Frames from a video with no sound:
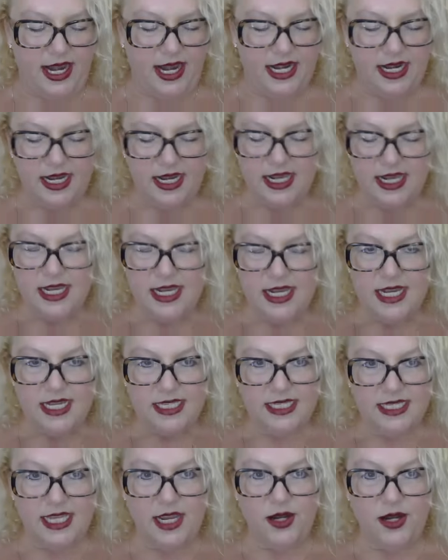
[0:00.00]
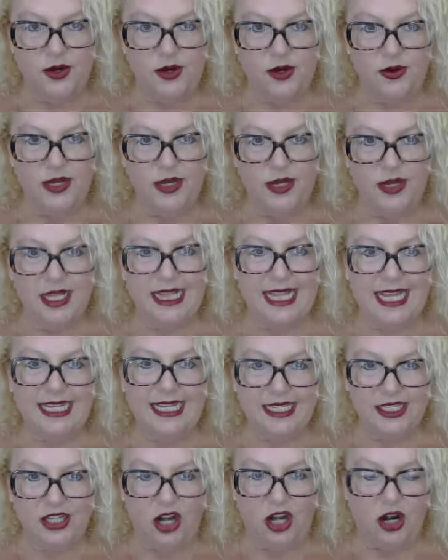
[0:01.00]
right? So
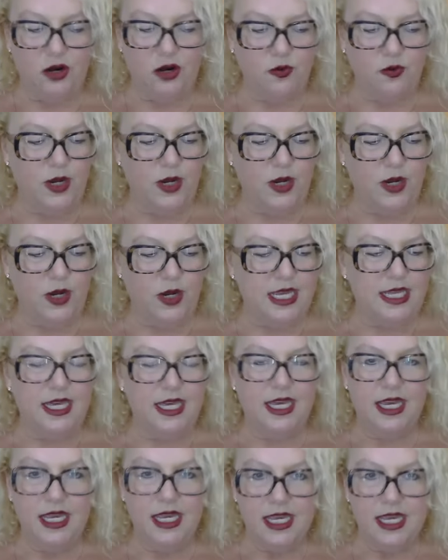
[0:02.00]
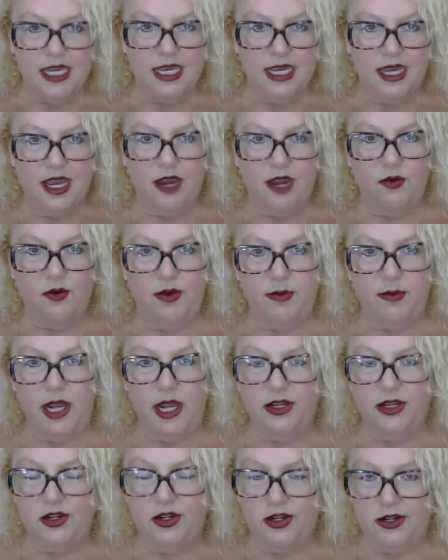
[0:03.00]
let's start with a
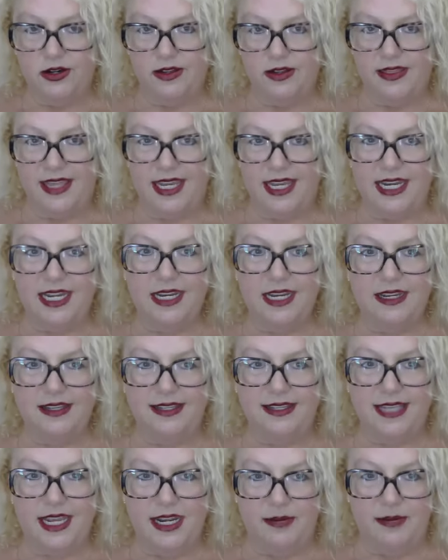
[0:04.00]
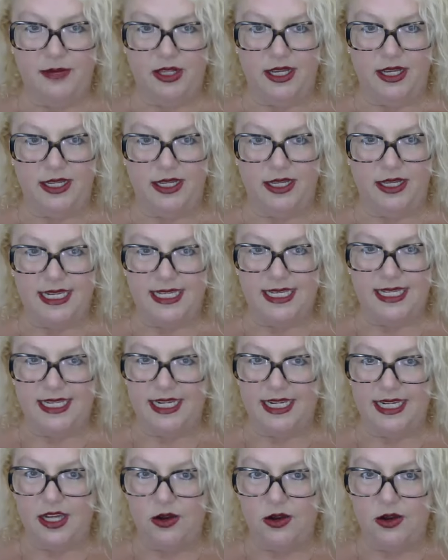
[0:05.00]
reminder that it is NMLS
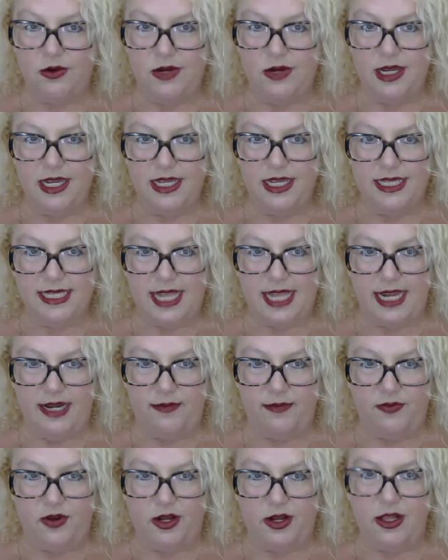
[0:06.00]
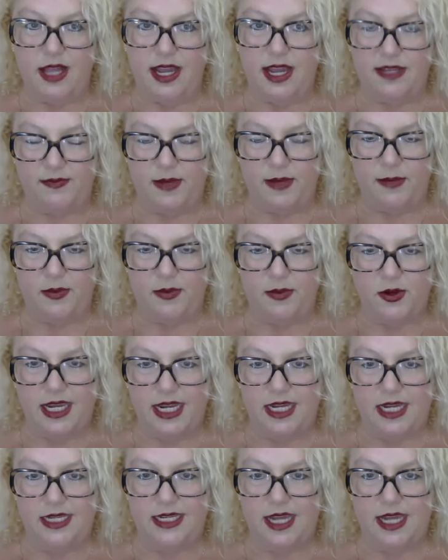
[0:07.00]
season. Go sign up for a class, people.
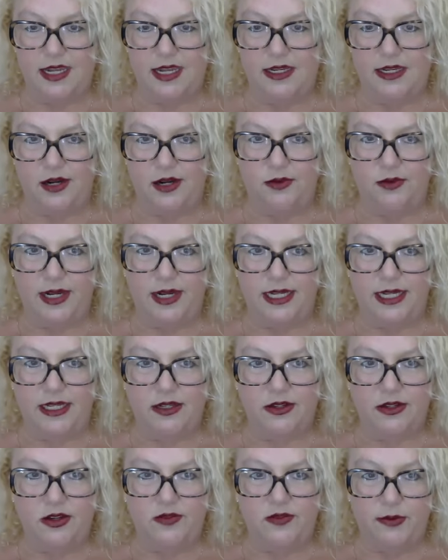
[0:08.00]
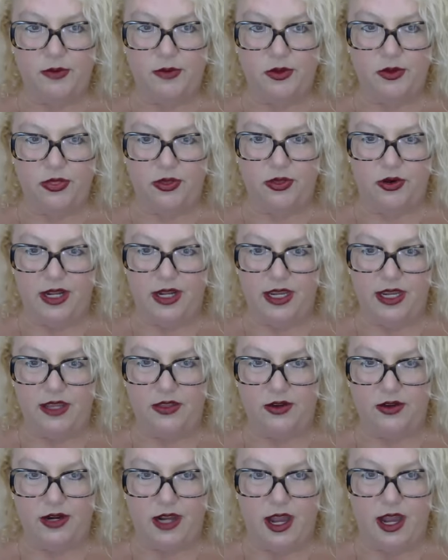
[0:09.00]
Get it done. Don't wait till November 30th
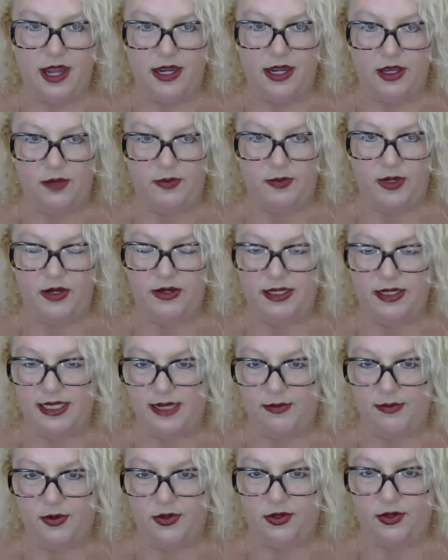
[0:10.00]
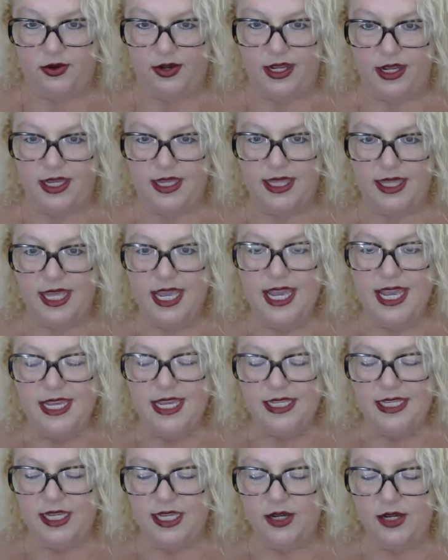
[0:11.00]
or God help you, December 30th.
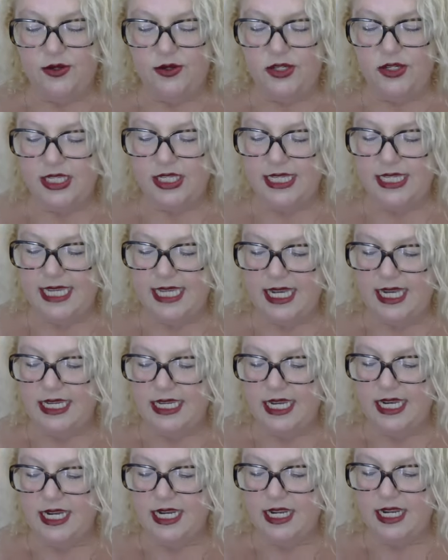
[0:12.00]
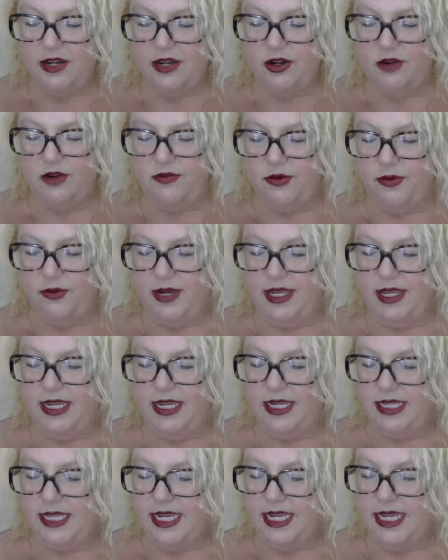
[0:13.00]
So just get it done, get it over with.
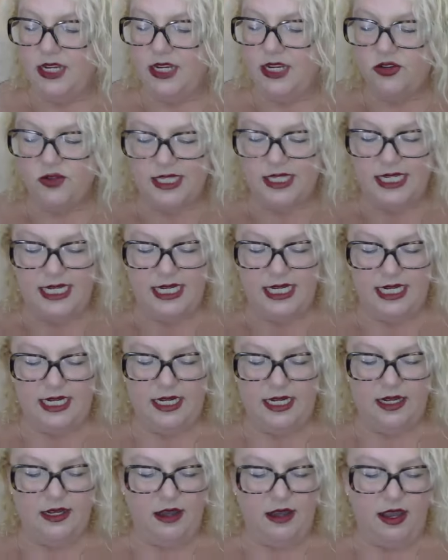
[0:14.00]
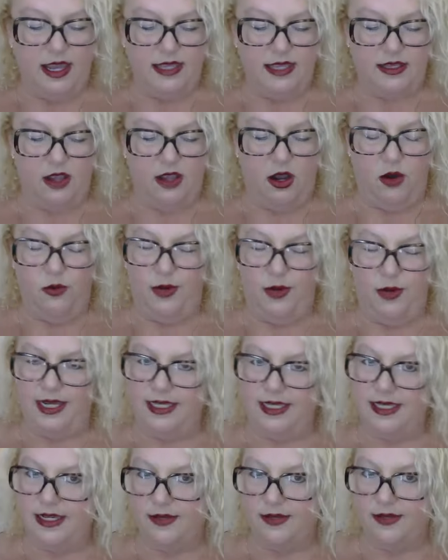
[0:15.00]
It's interesting as
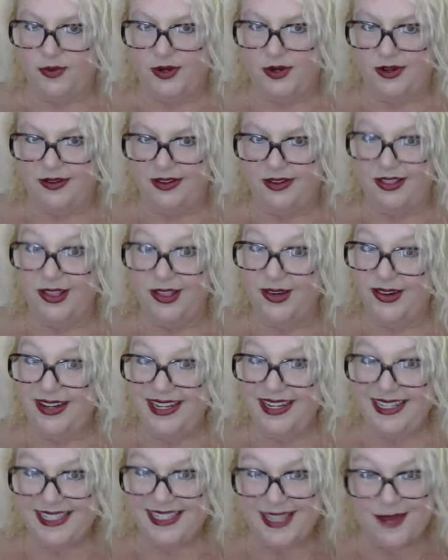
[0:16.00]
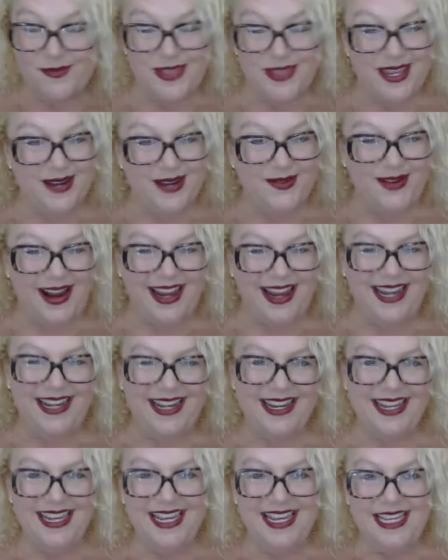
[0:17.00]
always because we're learning something, right?
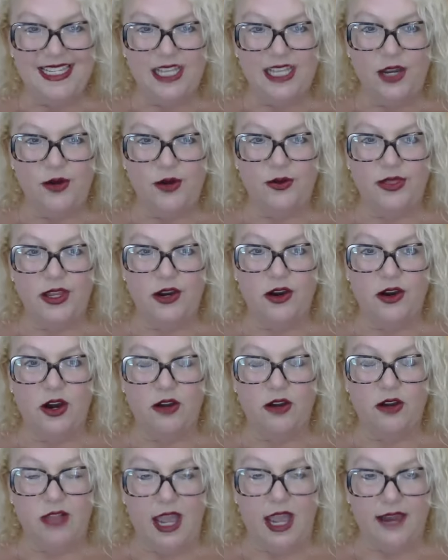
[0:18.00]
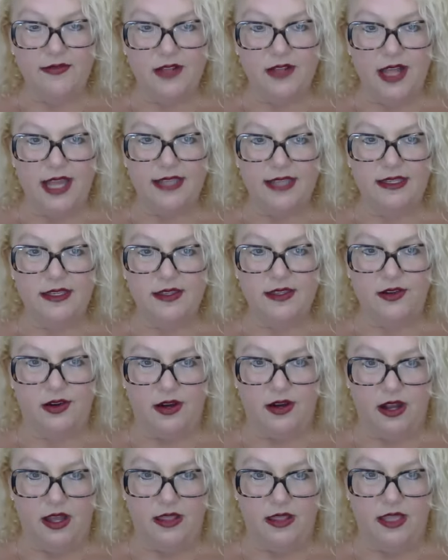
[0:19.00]
So there are live classes, there
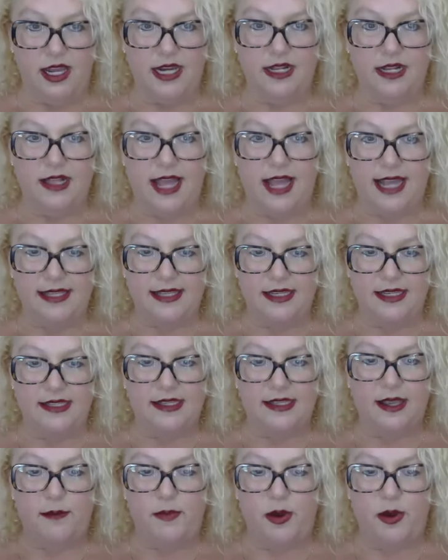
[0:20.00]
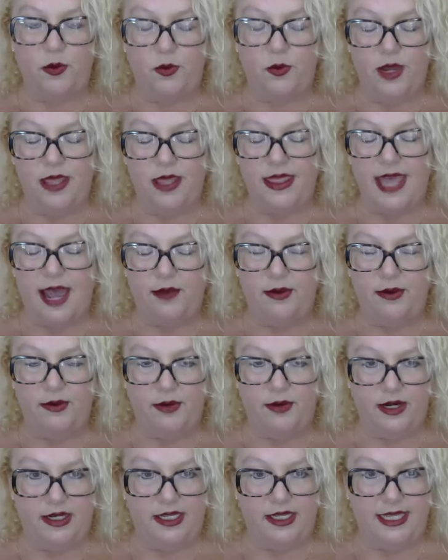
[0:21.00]
are online classes. But with that, we
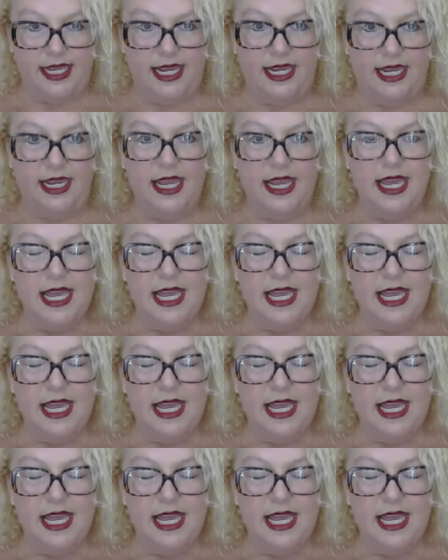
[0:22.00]
want to say